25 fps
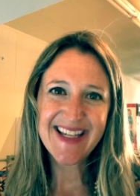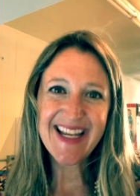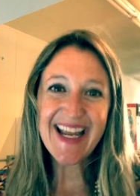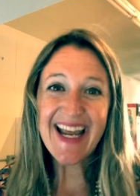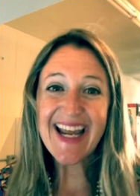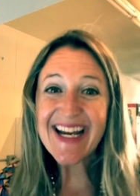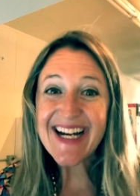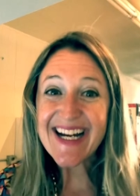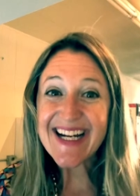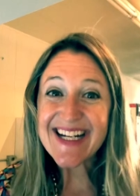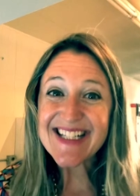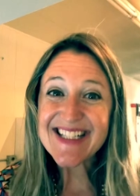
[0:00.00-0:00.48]

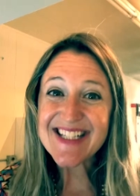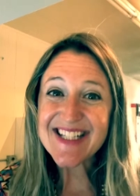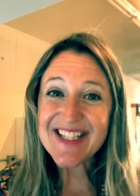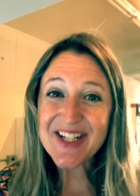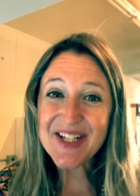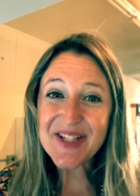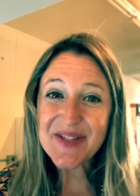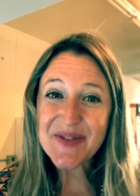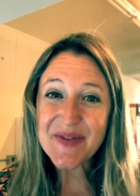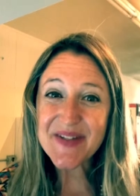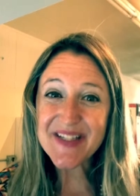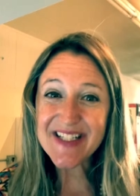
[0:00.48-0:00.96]
Hey guys,
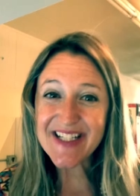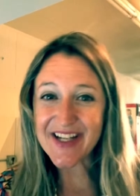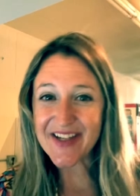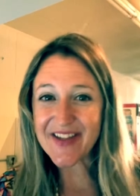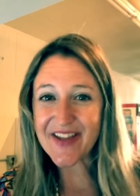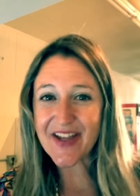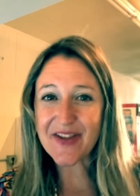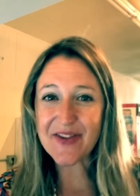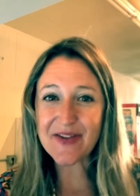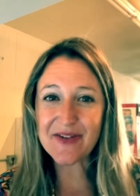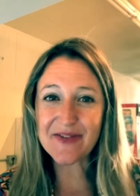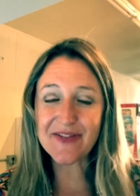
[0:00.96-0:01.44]
Natasha with the
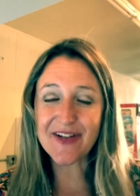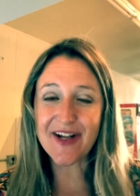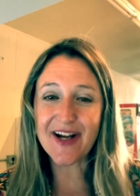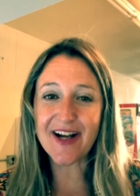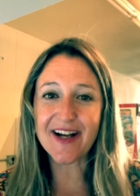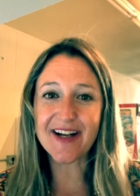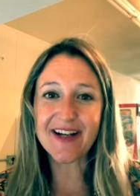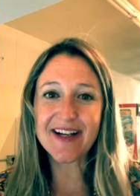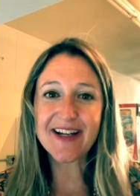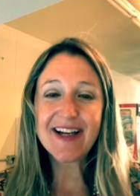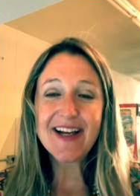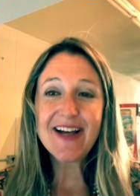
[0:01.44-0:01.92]
Day of the
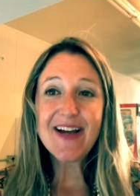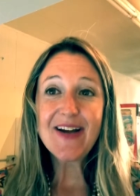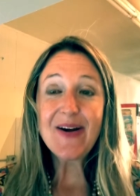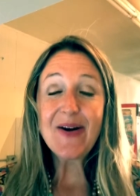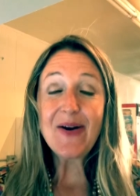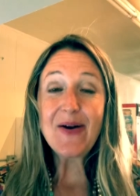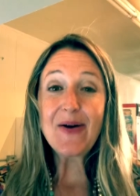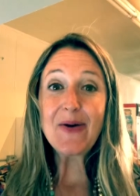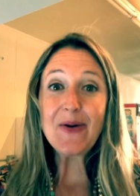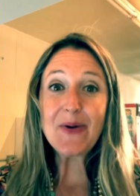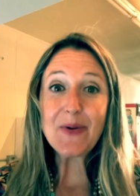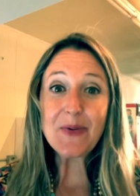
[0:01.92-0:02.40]
Vlog.
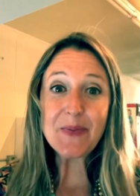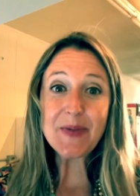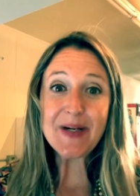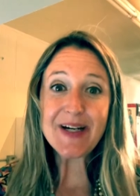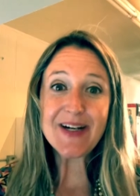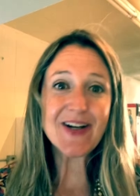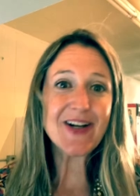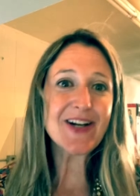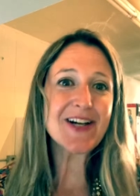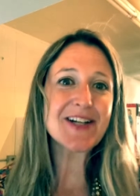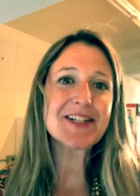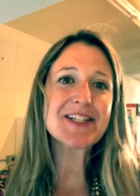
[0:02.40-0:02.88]
Oh my
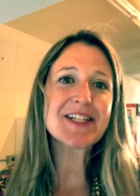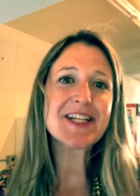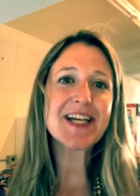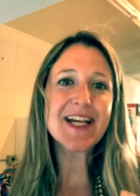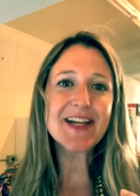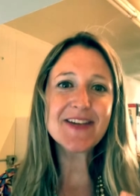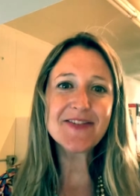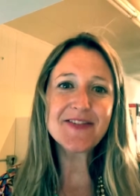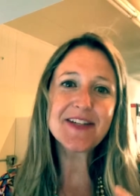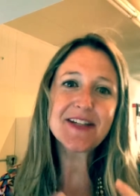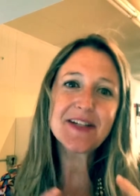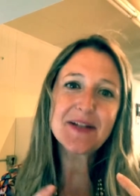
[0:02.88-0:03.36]
gosh,
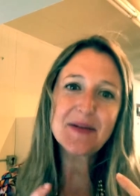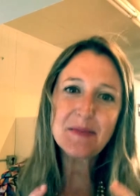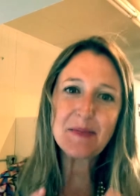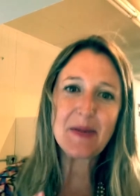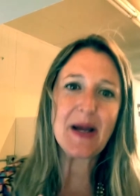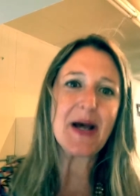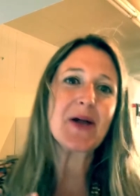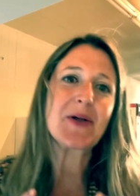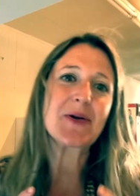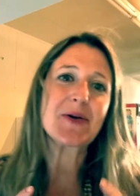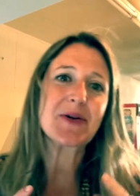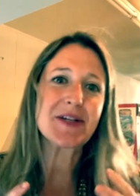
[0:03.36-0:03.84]
Evan and
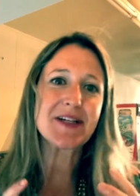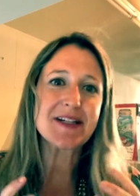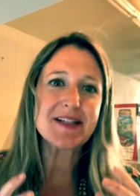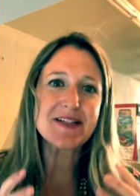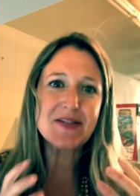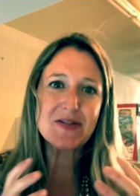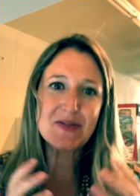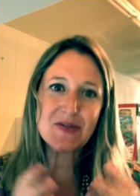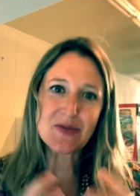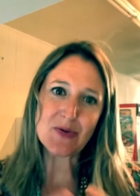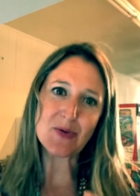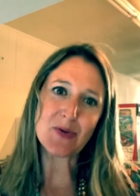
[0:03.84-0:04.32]
Mallory's
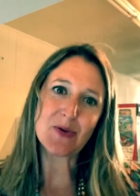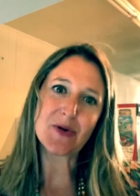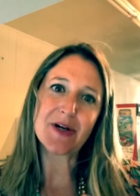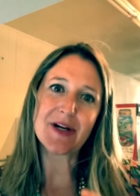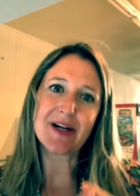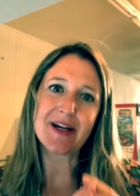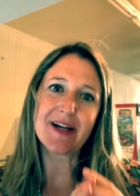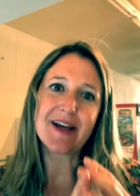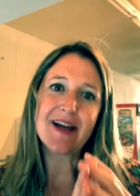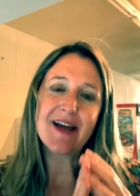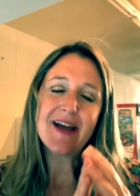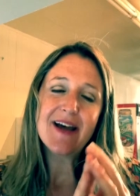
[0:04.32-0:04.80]

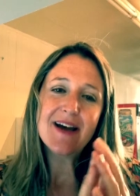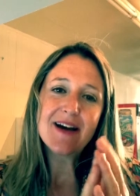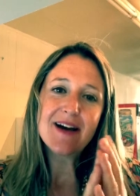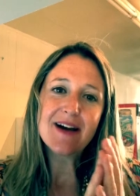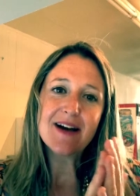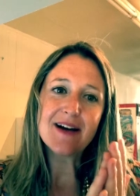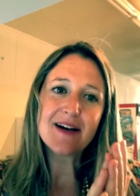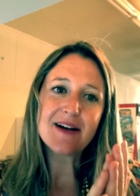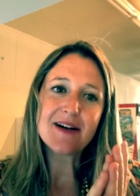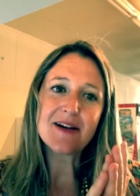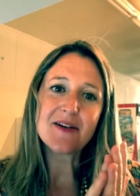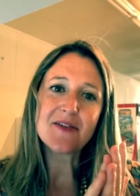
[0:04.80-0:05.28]
story
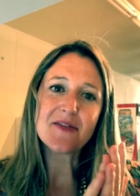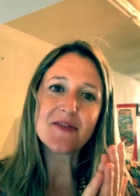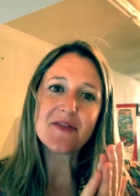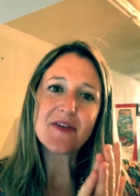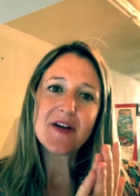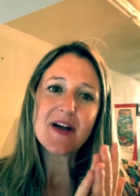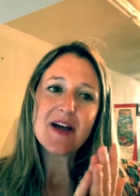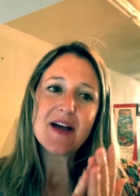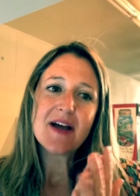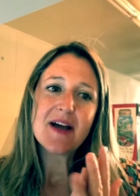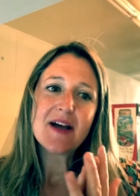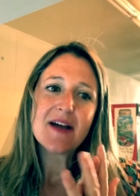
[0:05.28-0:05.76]
of,
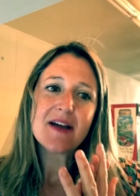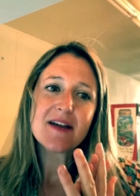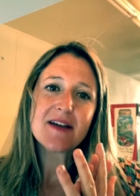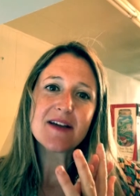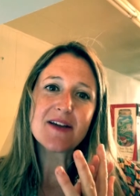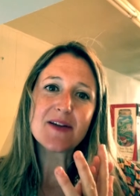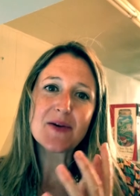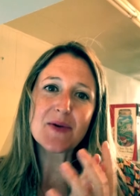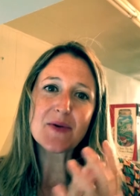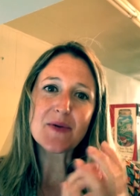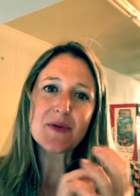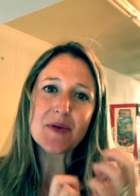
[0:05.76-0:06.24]

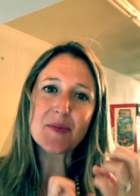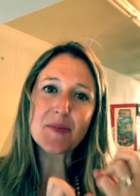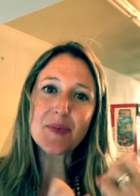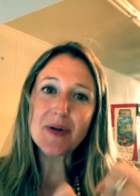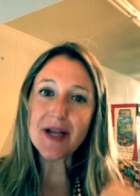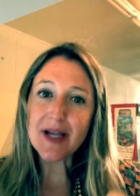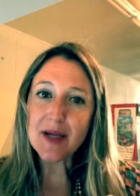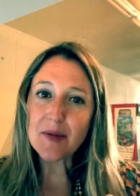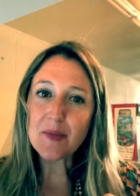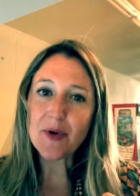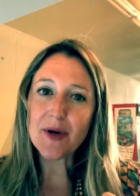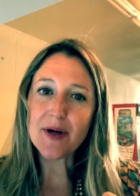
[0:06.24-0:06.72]
you know, the
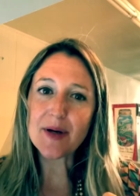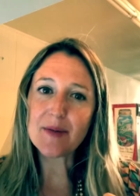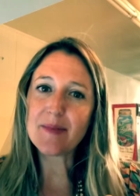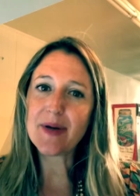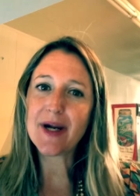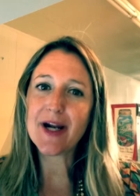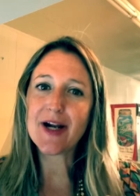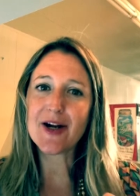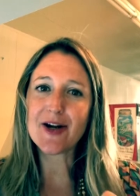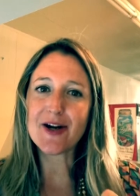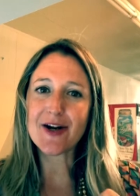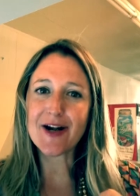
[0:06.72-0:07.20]
Playboy in
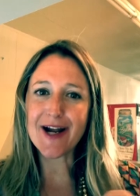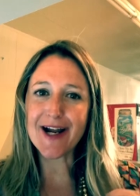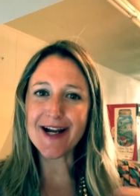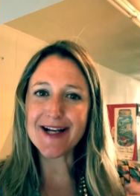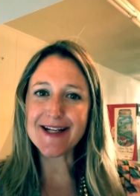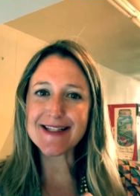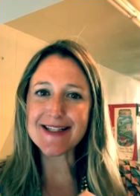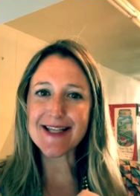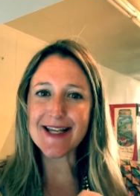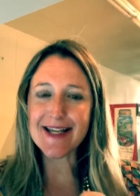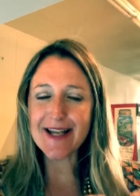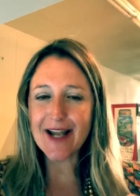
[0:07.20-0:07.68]

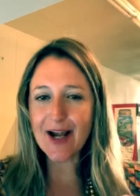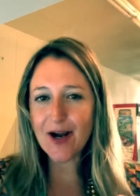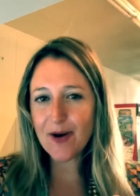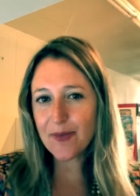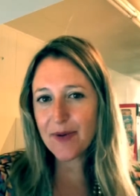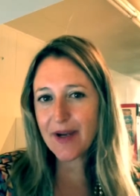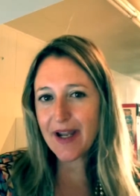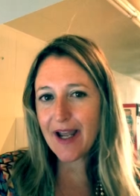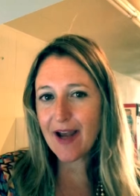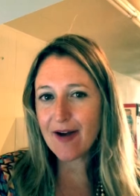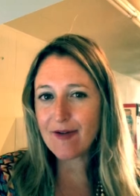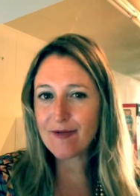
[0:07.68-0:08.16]
paradise, and now
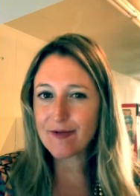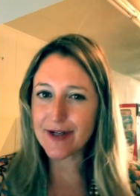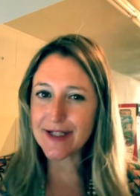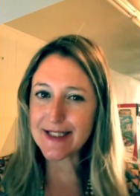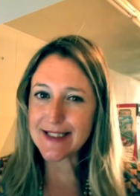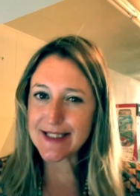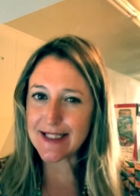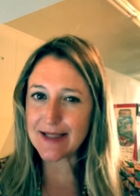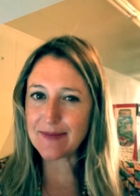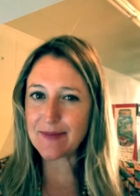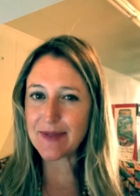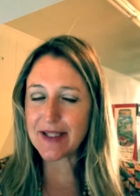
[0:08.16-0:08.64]
we have
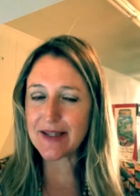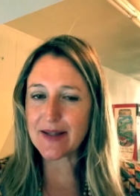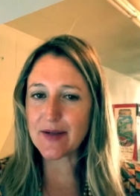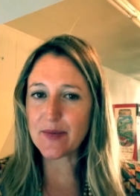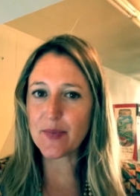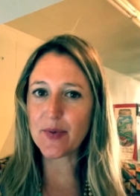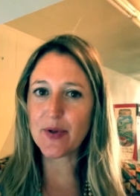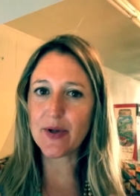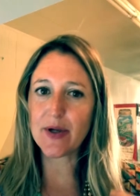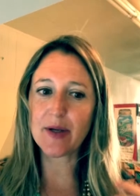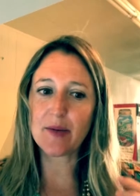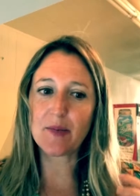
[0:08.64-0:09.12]
redeeming the
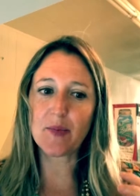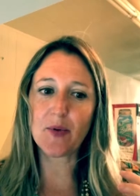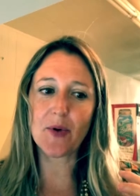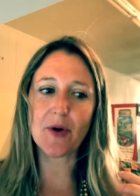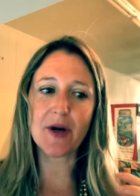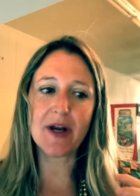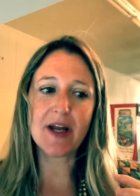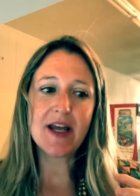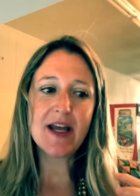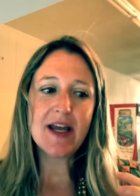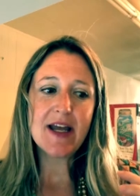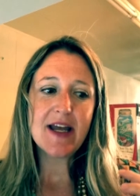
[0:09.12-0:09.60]

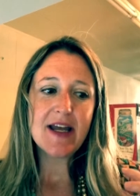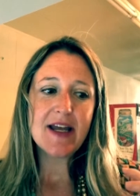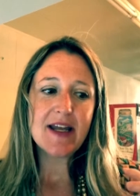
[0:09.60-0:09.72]
Playboy.